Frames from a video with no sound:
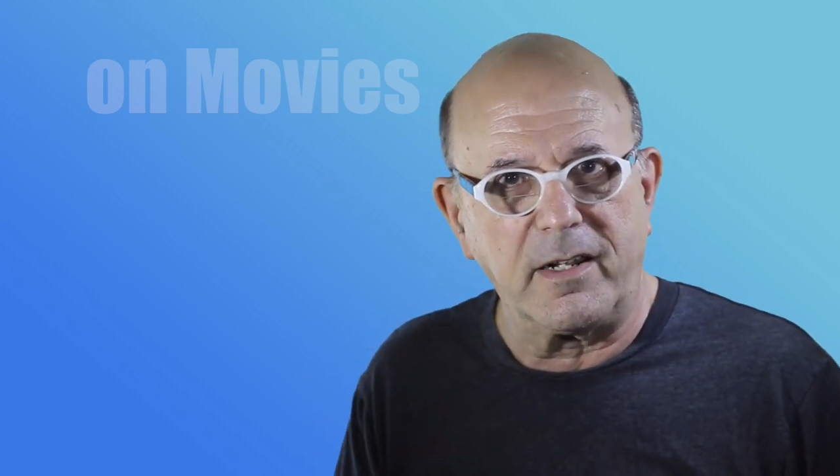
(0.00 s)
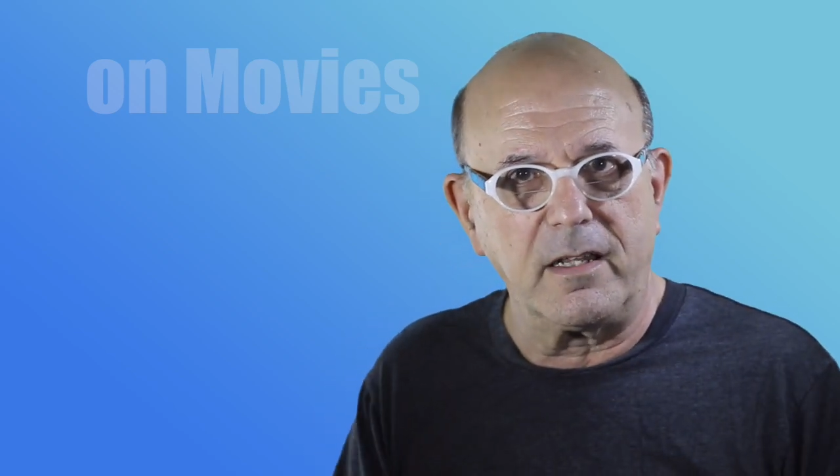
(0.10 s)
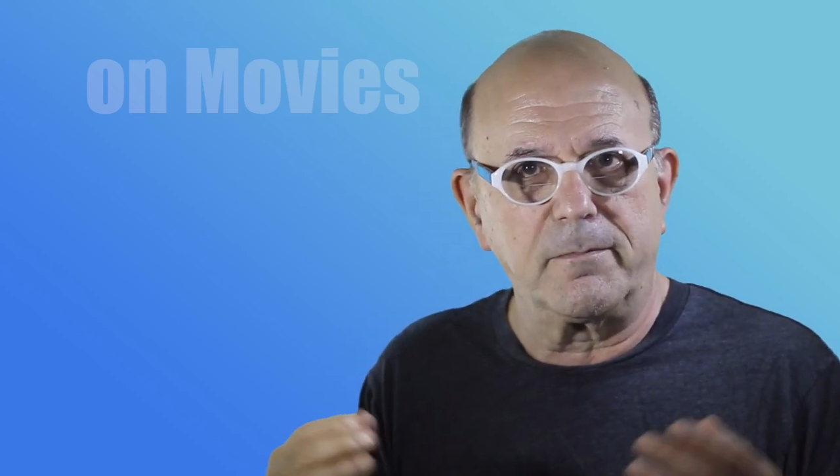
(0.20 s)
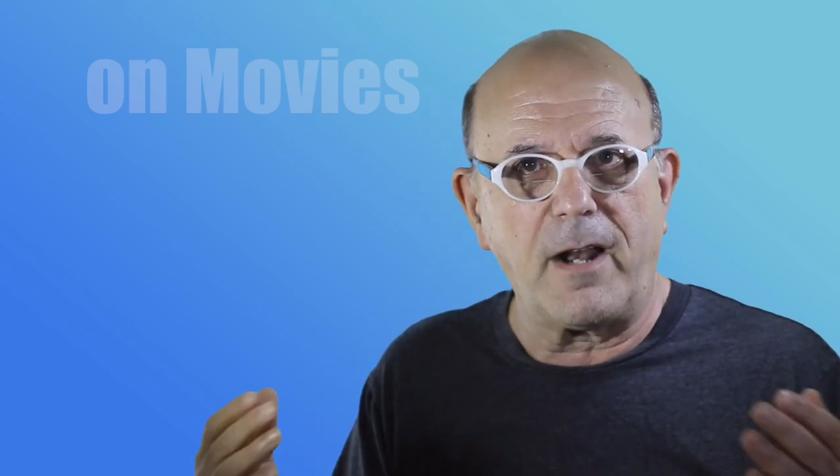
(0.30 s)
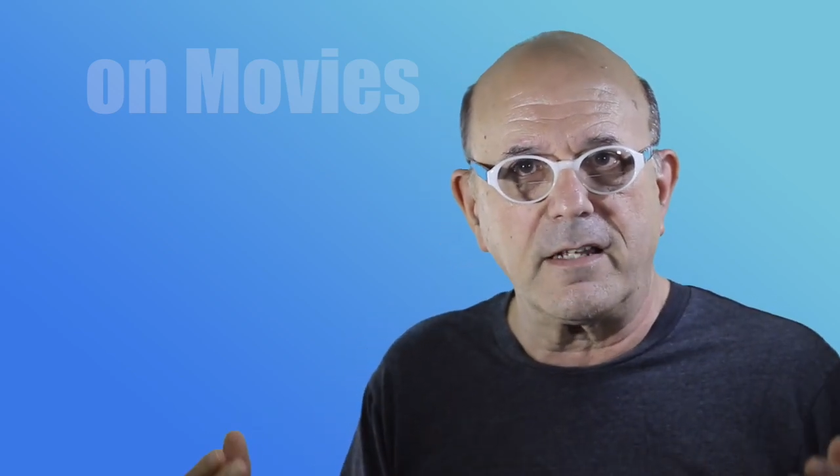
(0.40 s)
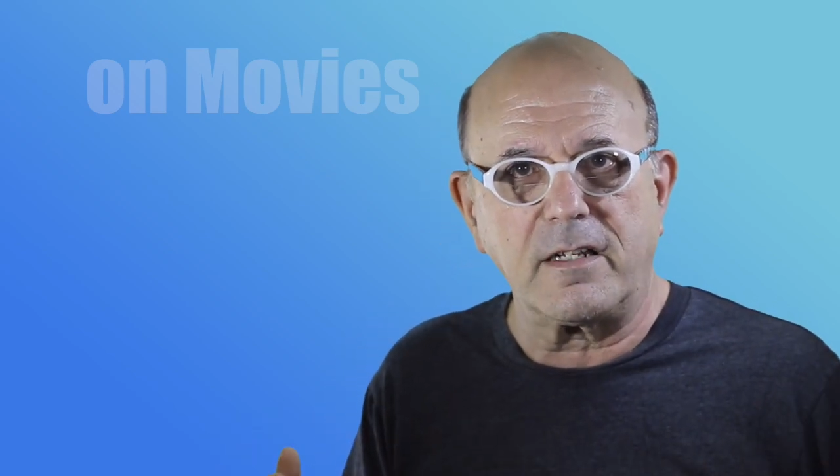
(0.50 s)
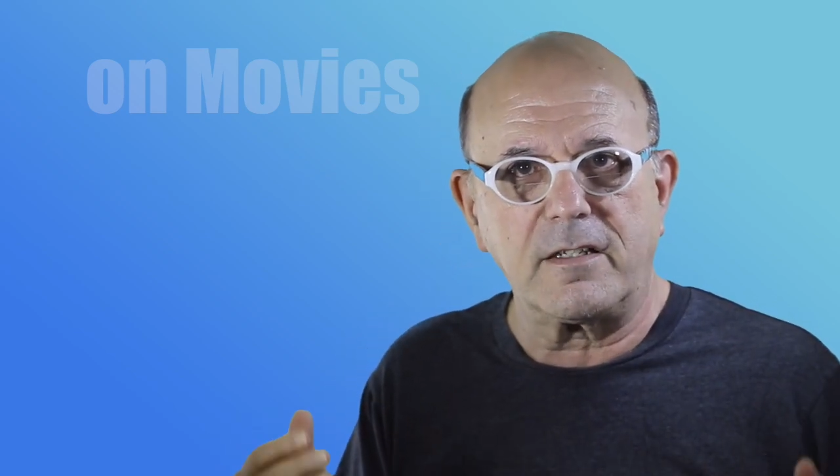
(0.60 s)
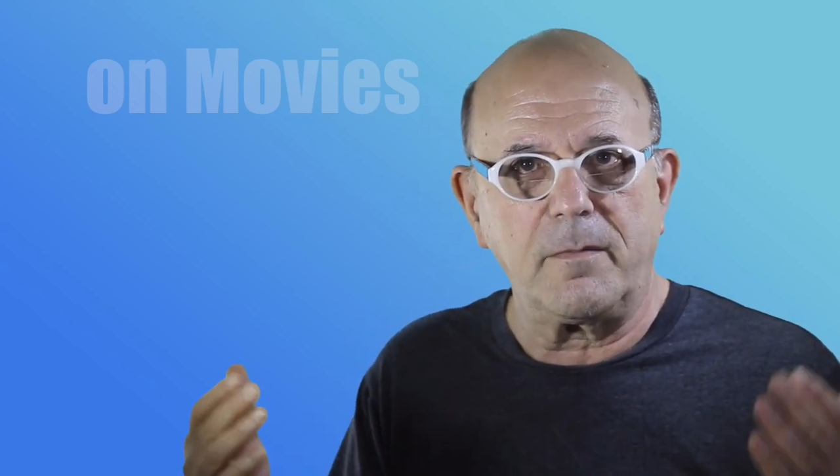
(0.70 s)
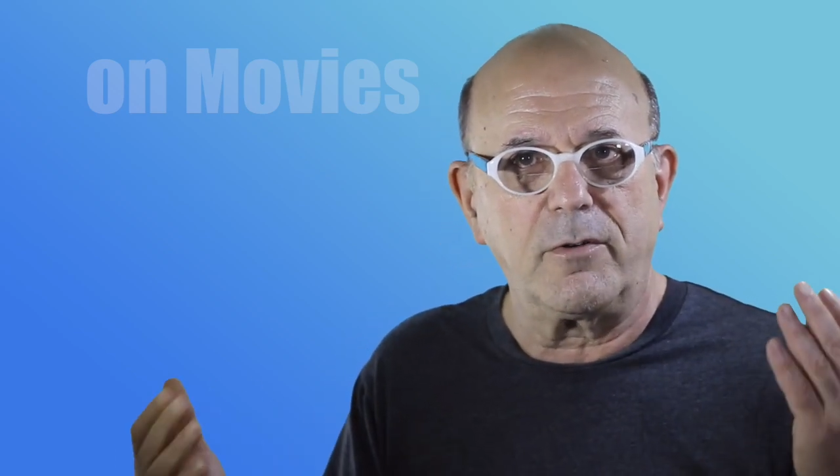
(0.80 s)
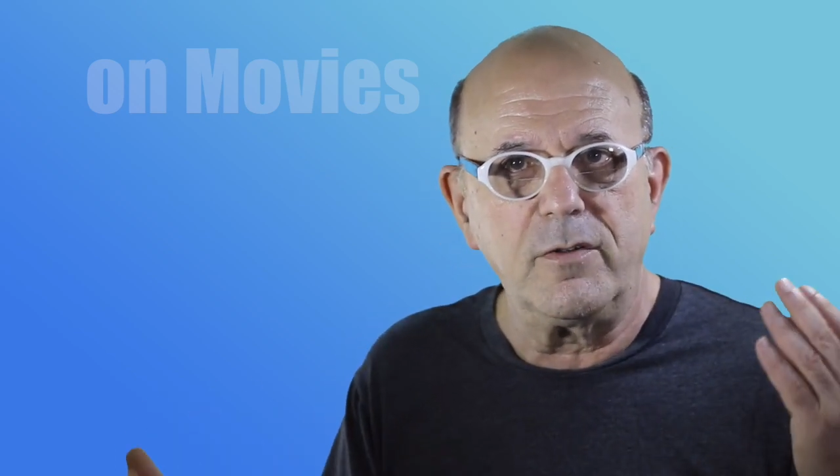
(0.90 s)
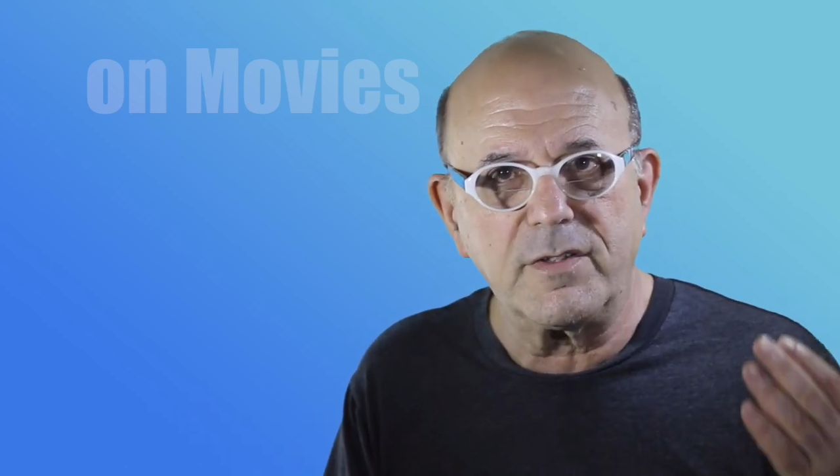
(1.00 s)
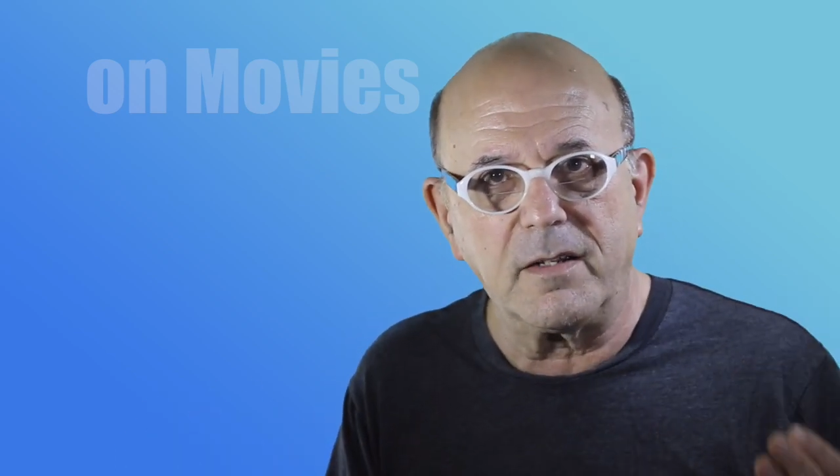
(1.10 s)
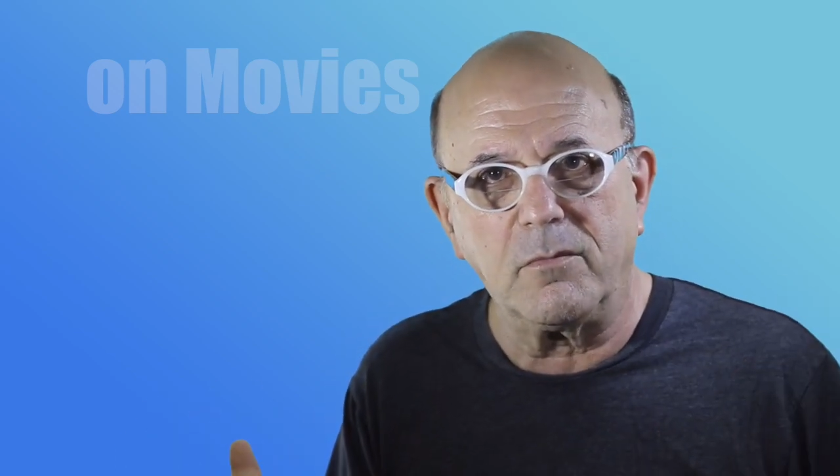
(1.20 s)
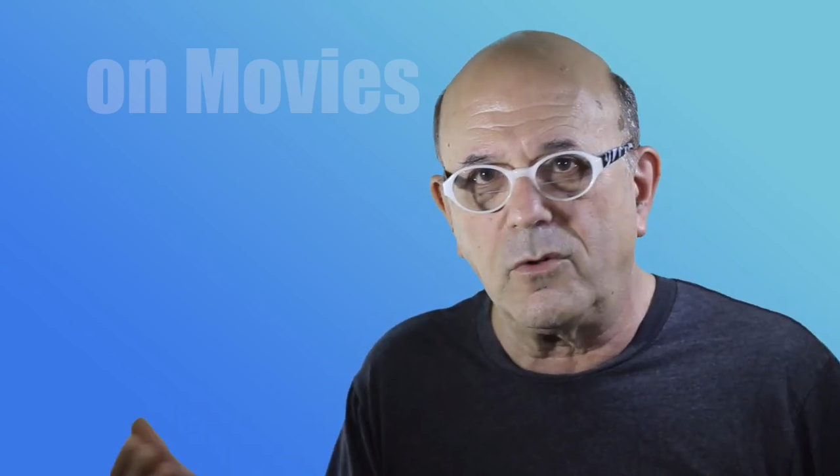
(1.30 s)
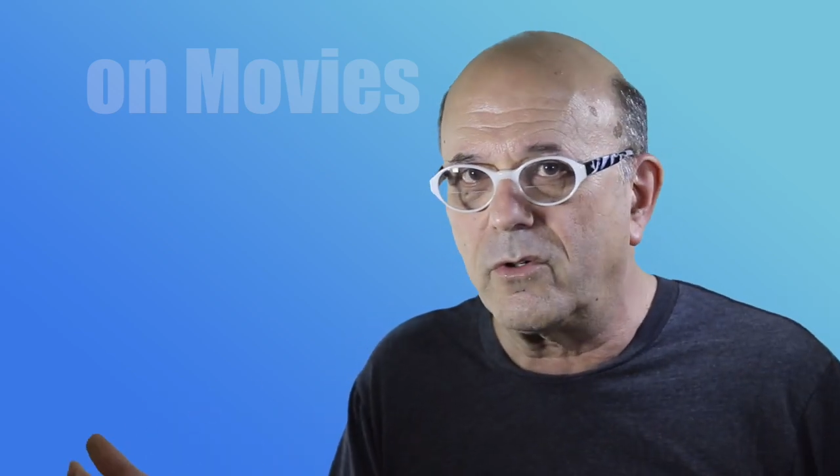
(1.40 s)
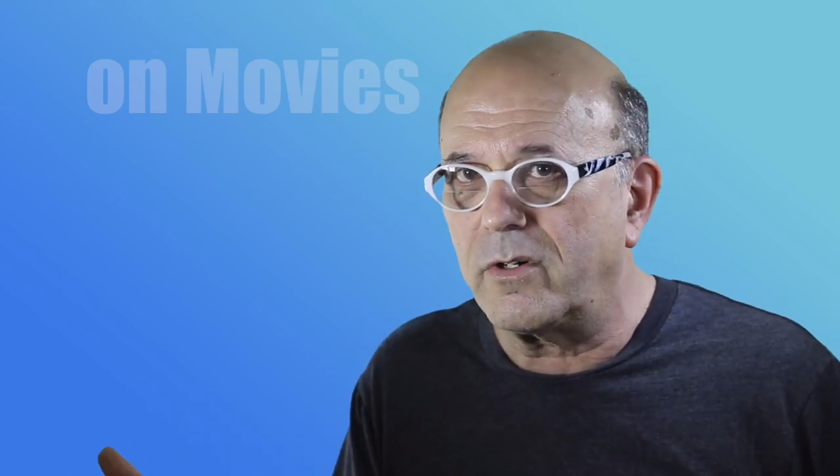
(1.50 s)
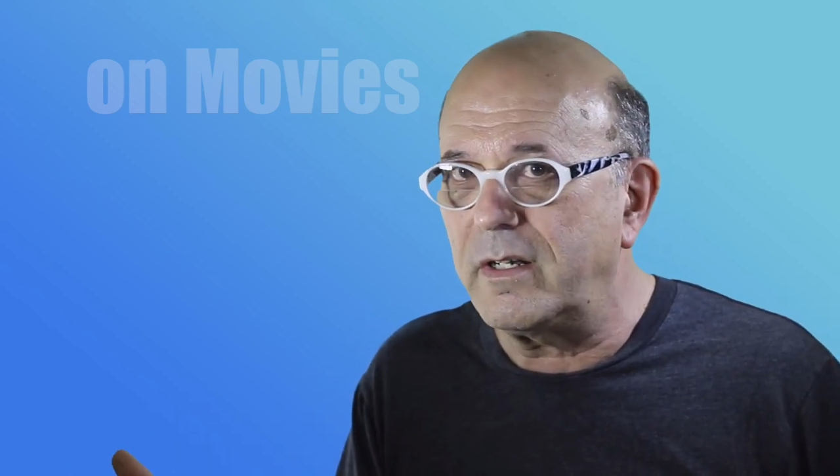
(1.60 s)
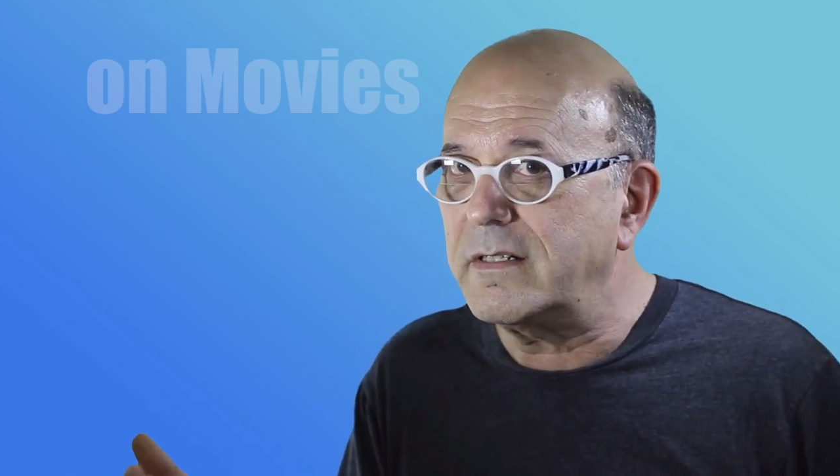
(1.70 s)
and in the process he proves that more